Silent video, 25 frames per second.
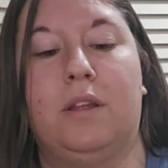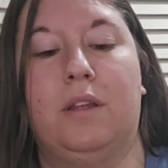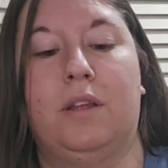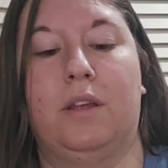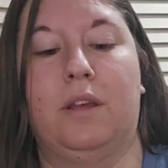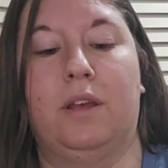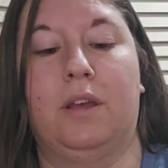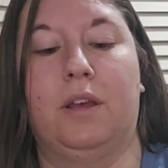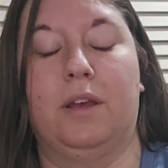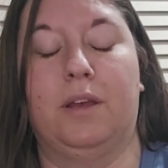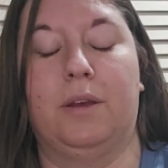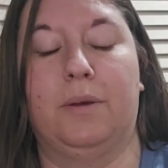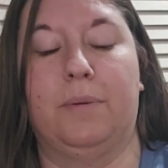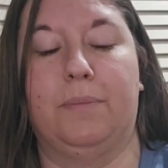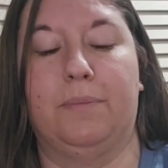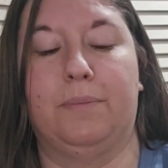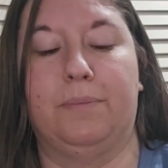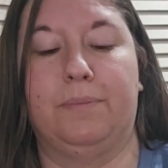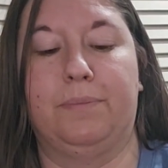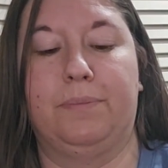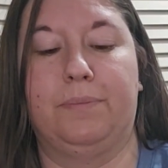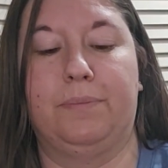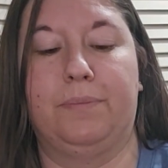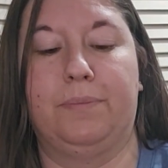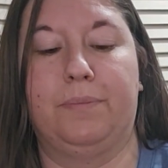I
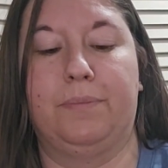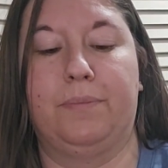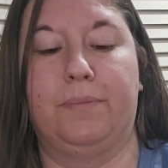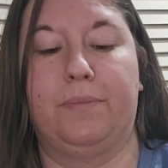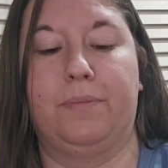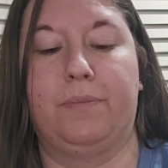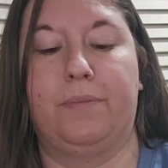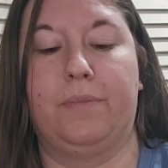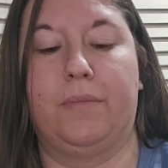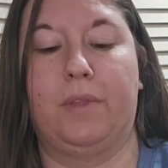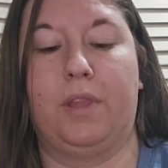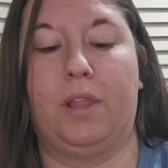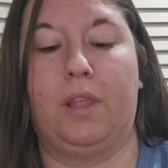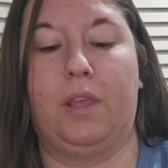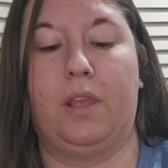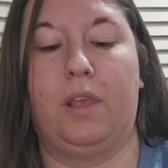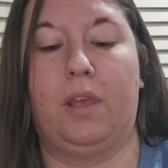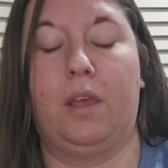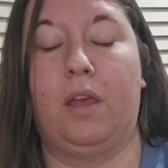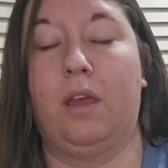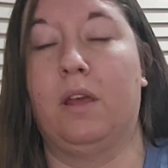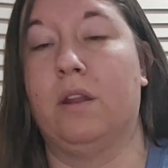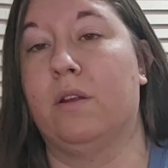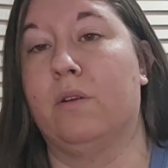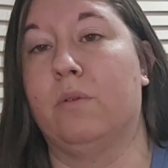
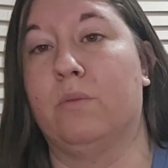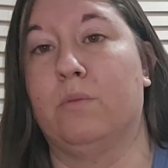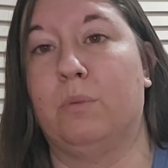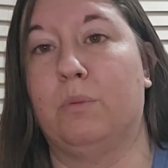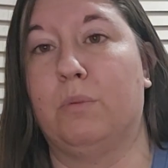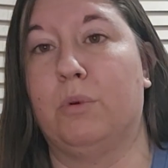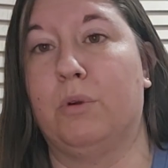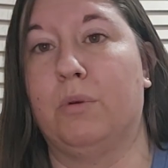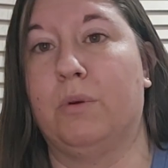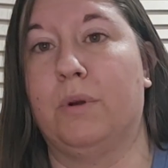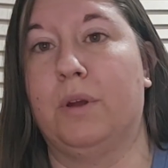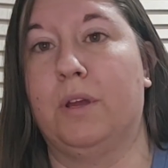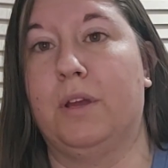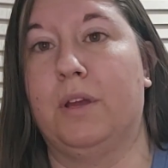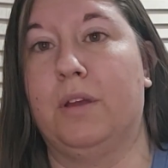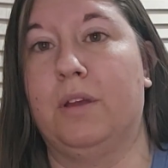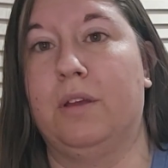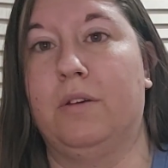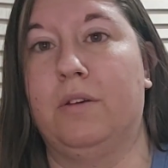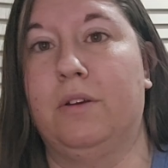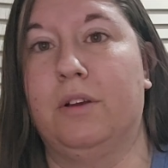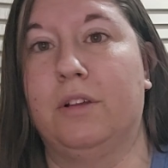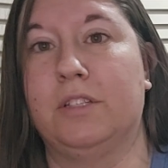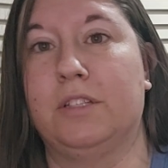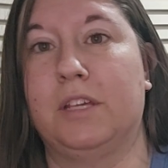don't remember what
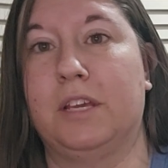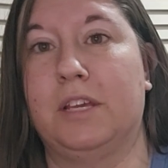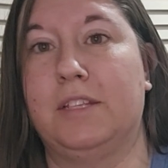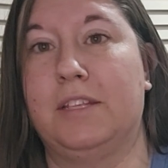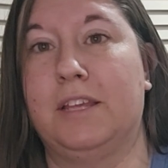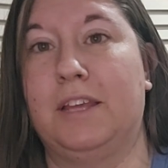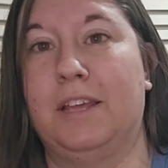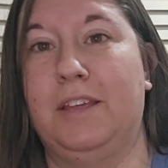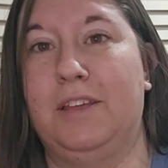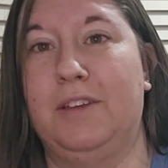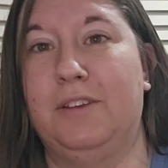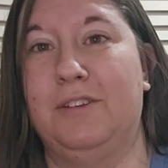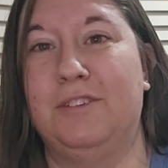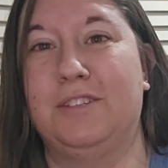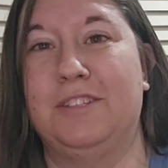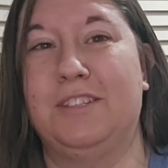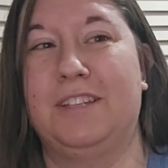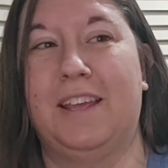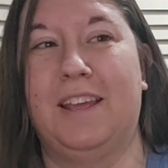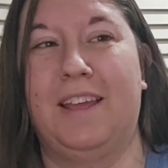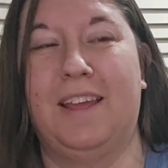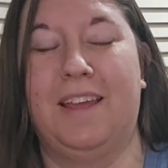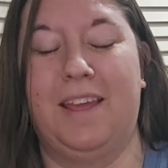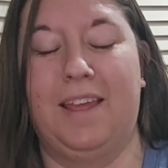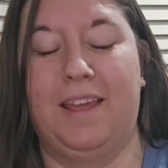hook size I used,
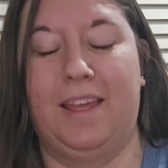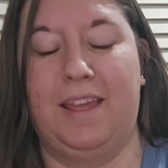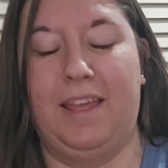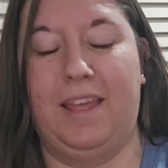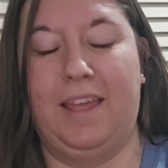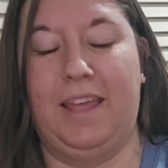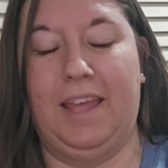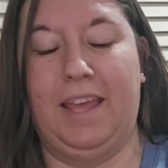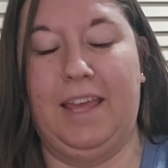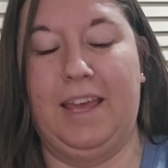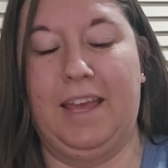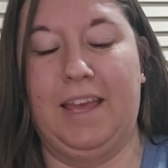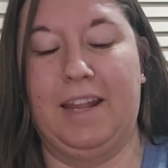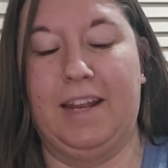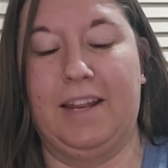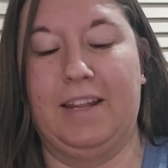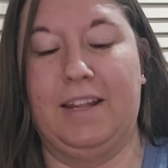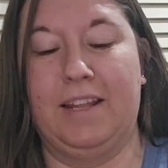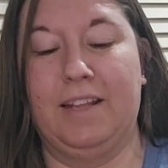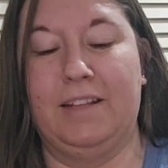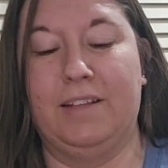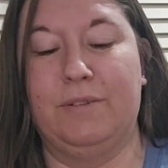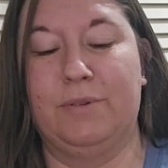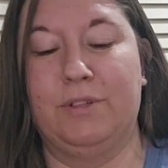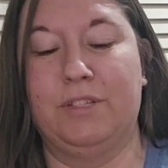and
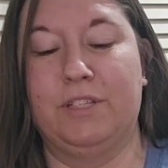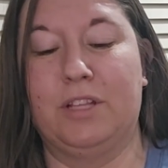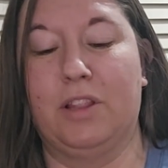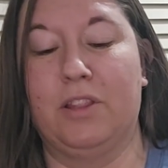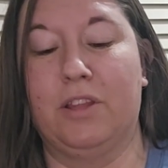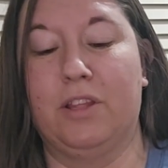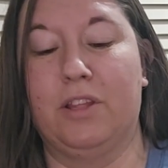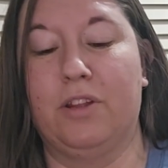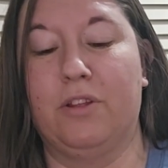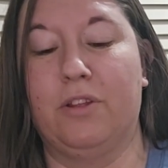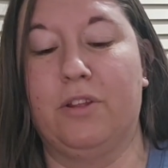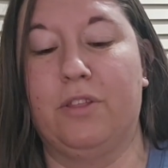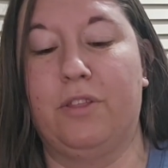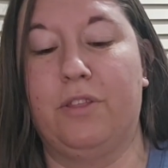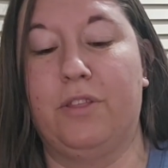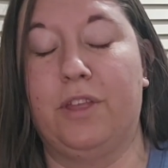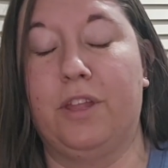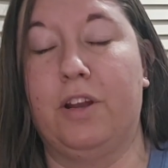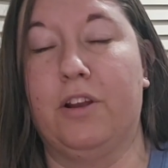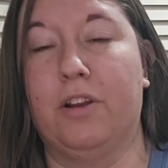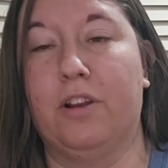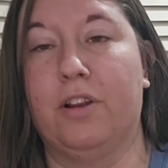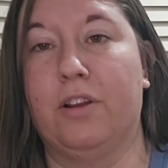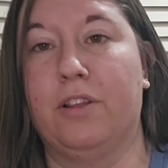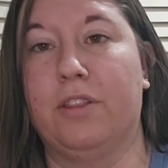it was a little
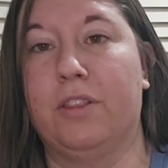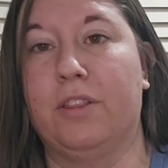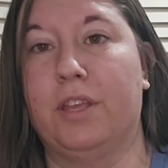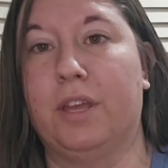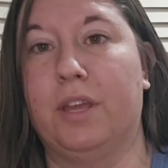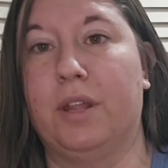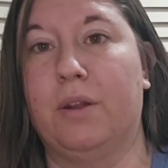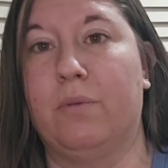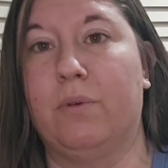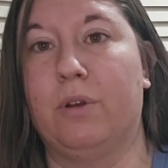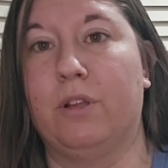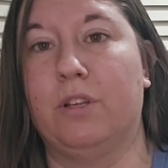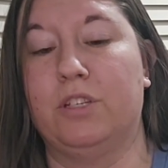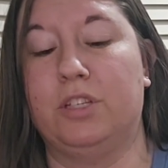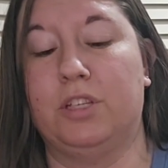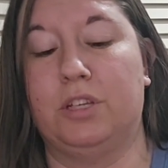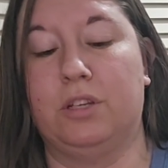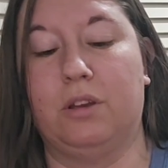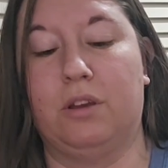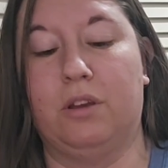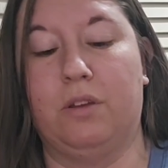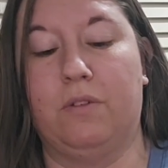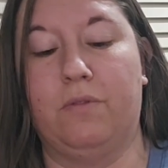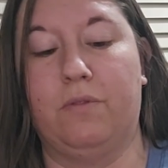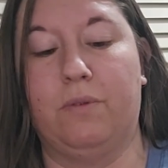thinner than what she
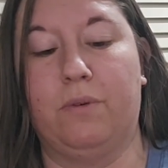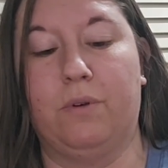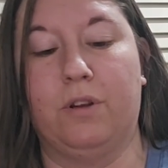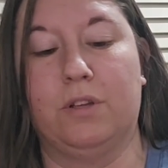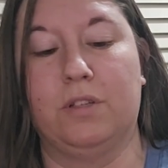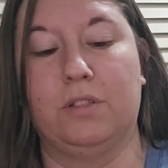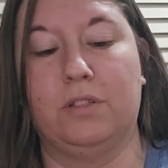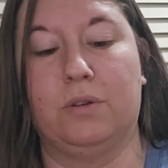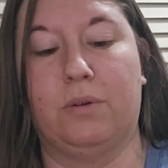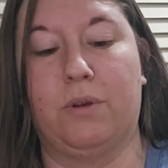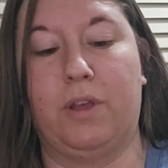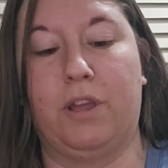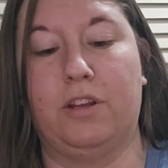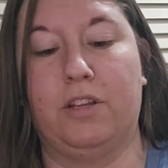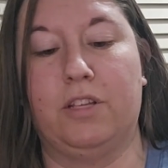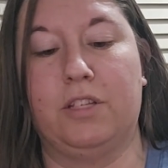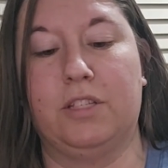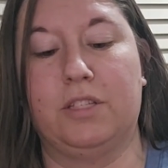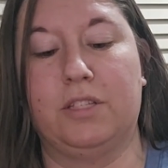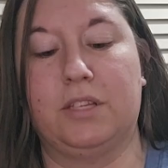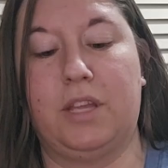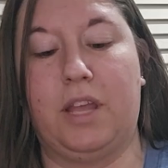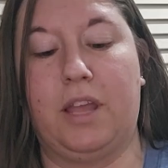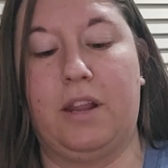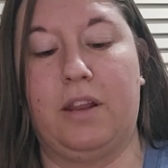called for, so I
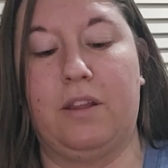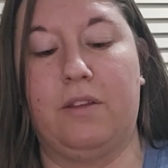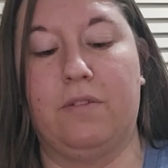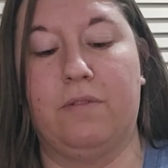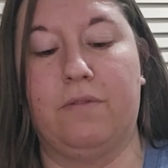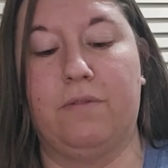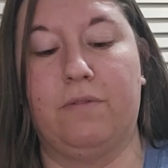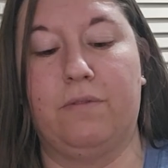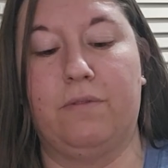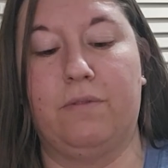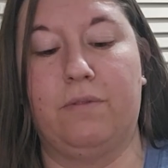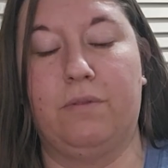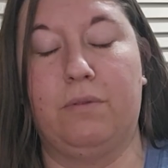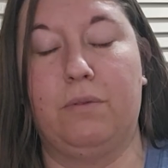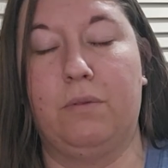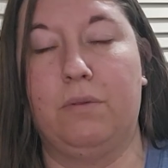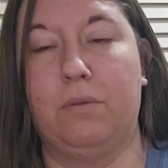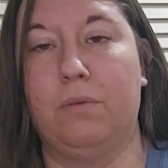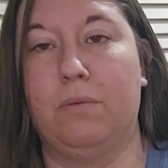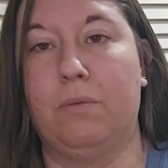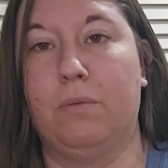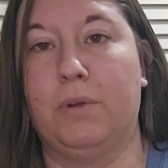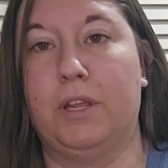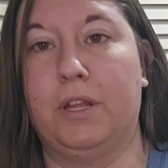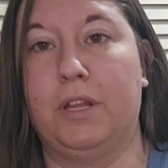just kind of
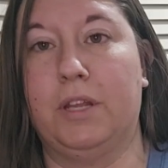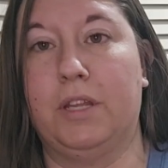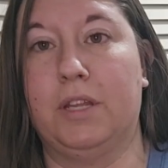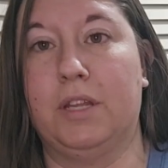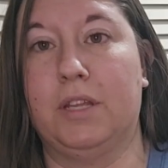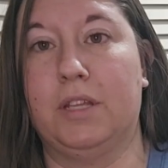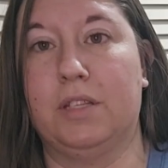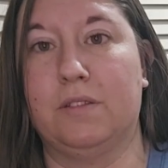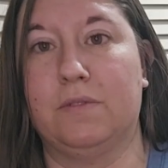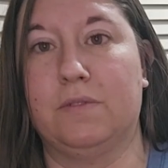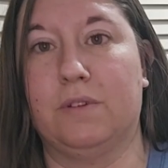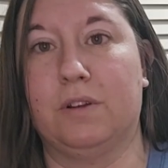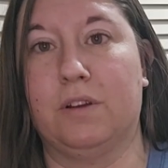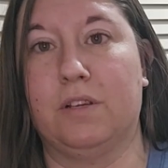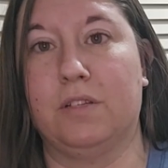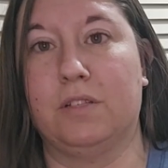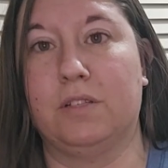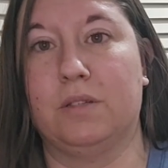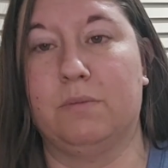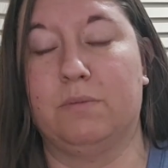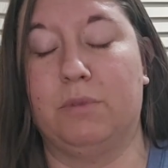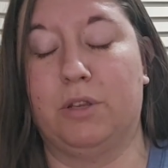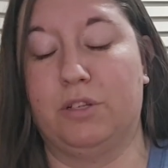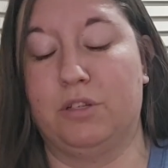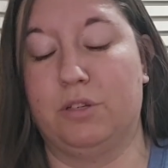winged it as far as
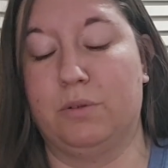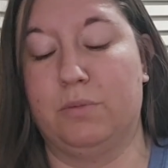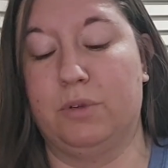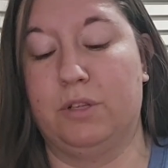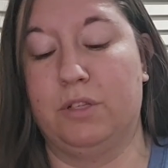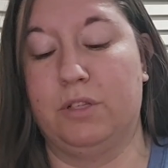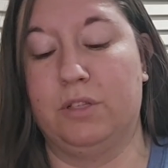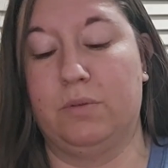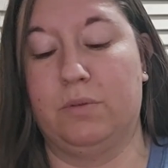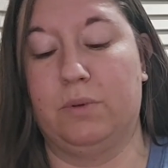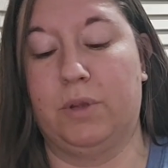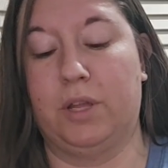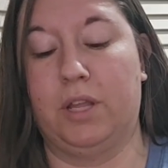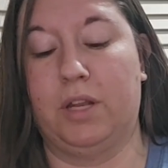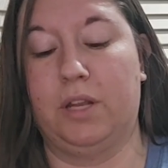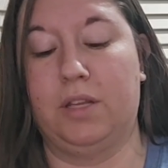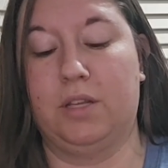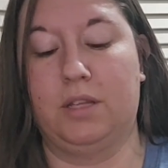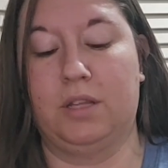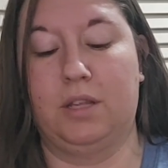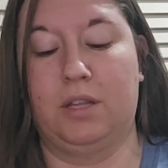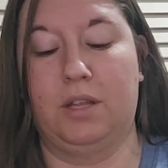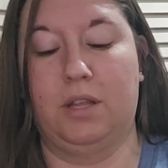the measurements went.